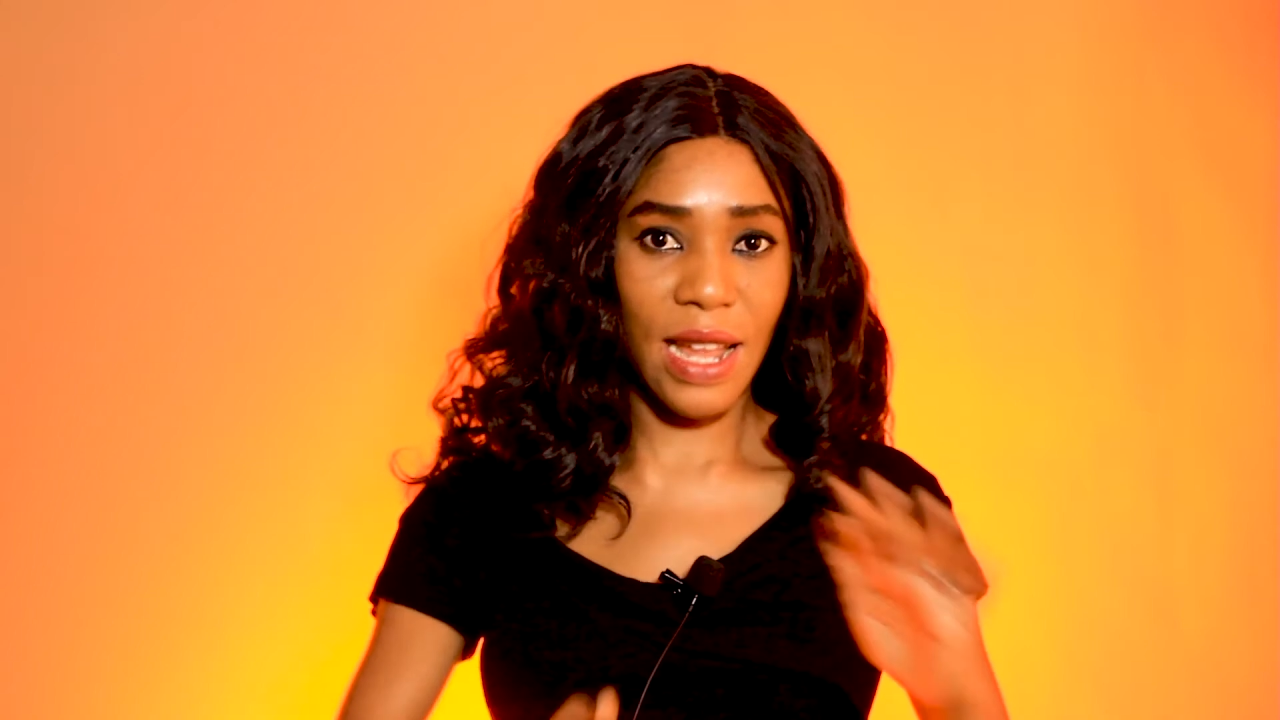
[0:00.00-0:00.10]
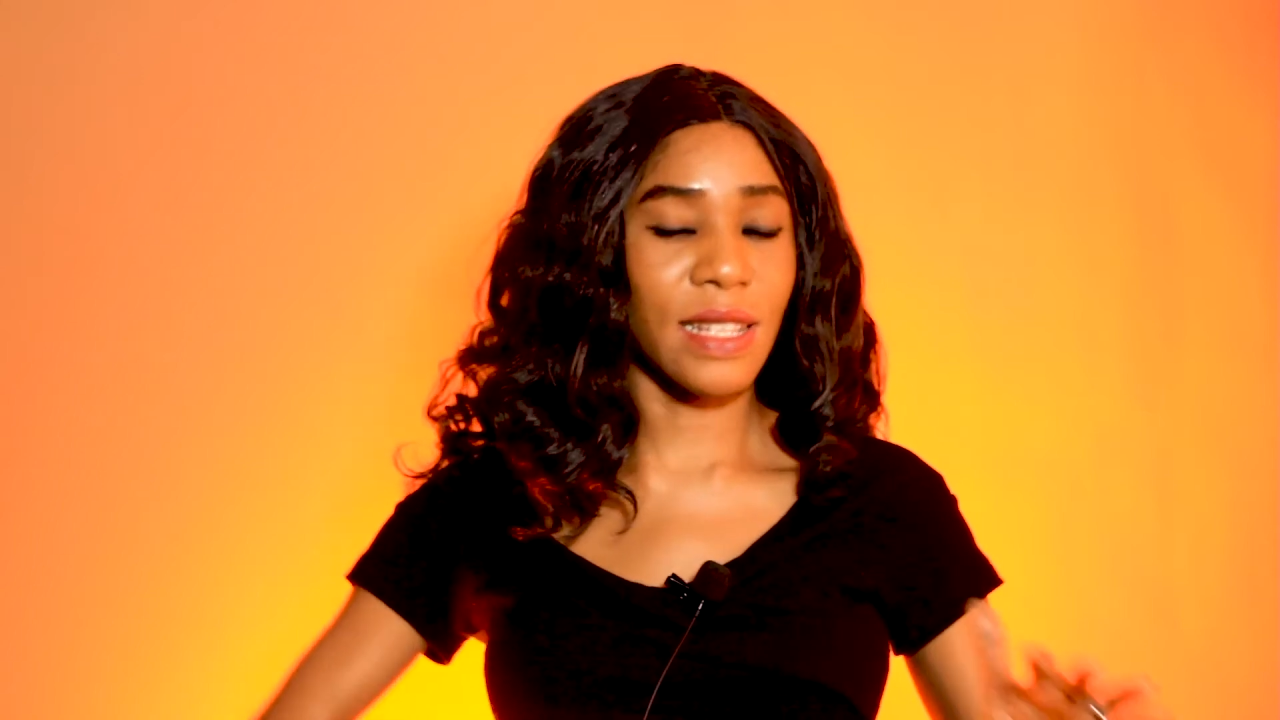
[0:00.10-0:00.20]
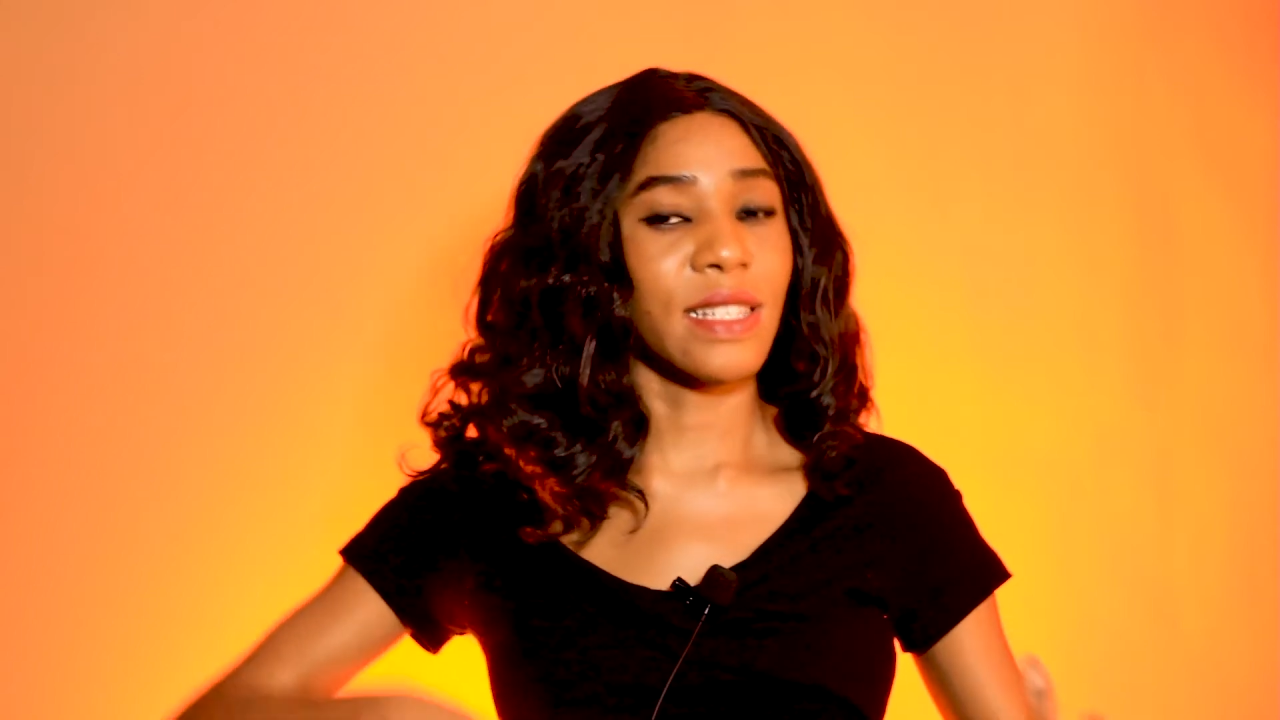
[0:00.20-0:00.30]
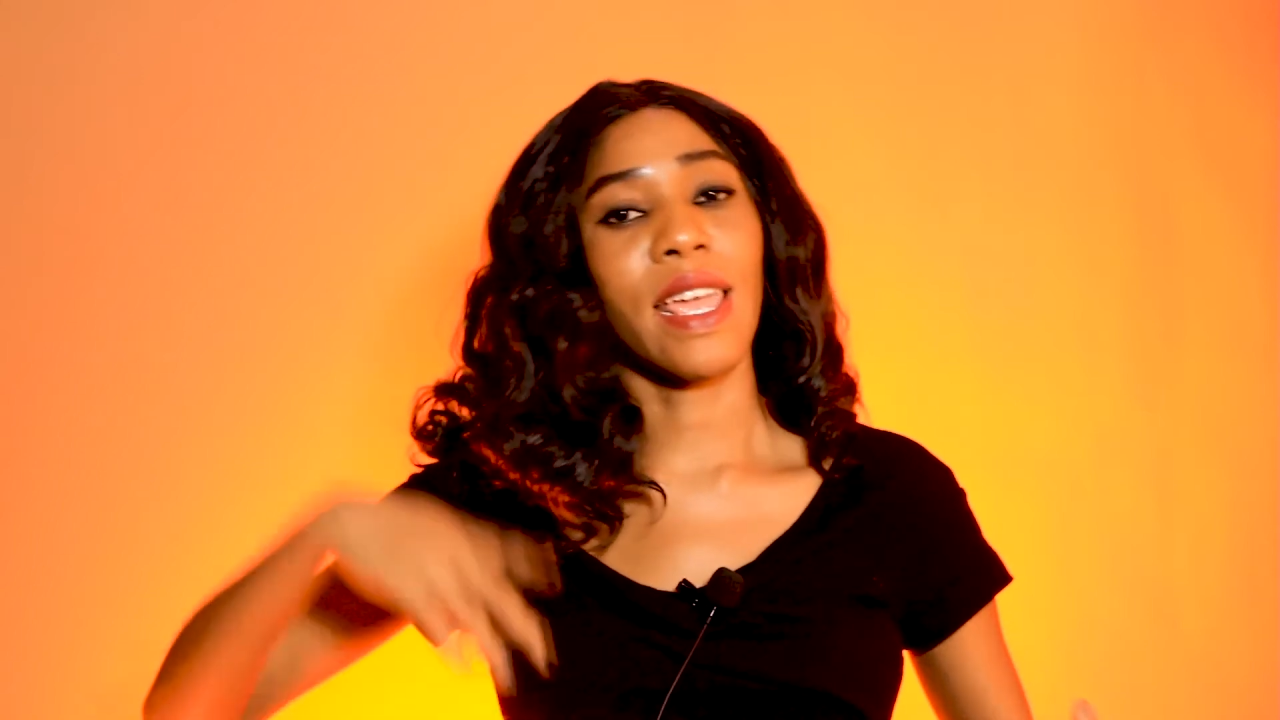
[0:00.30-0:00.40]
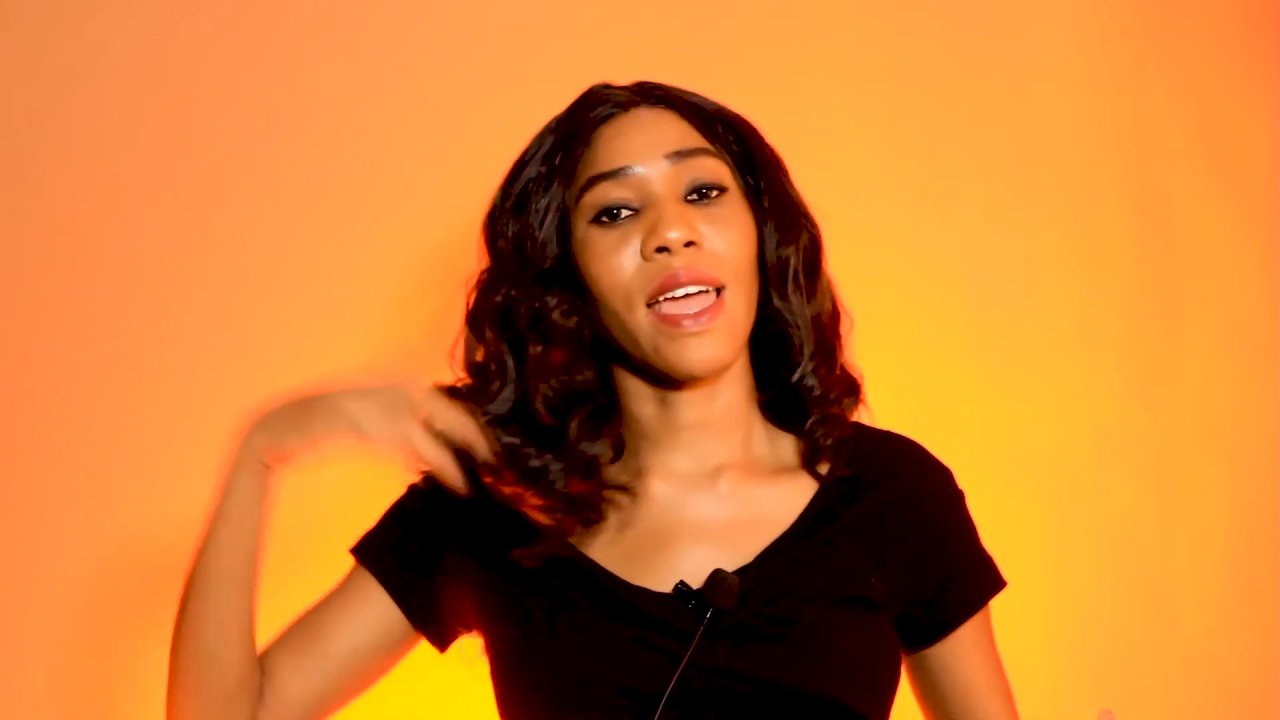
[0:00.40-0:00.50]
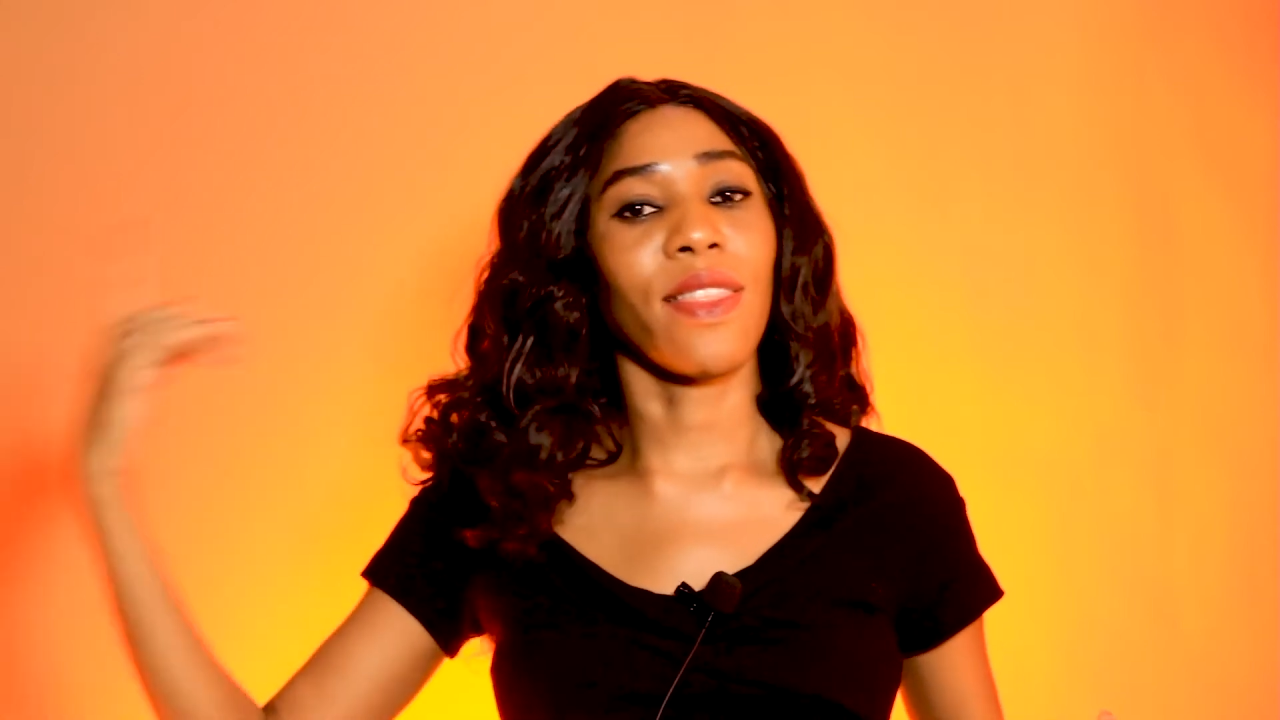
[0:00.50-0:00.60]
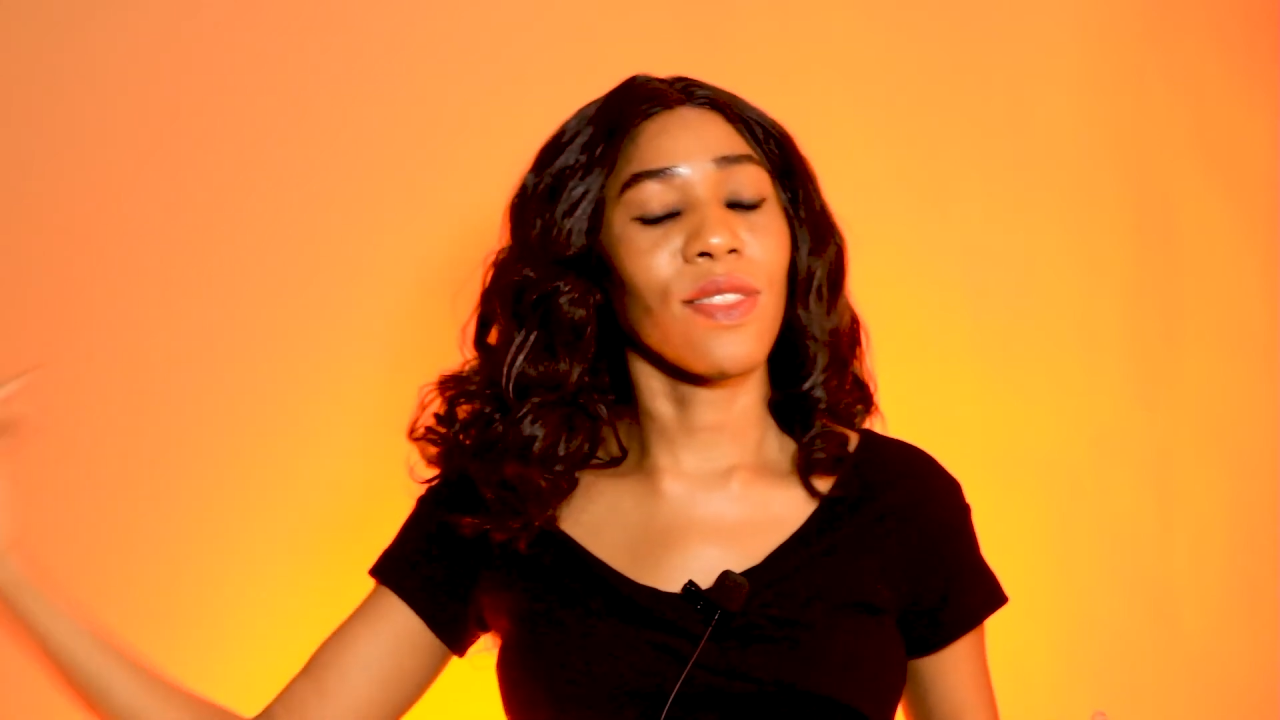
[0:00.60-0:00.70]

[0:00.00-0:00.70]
And yeah,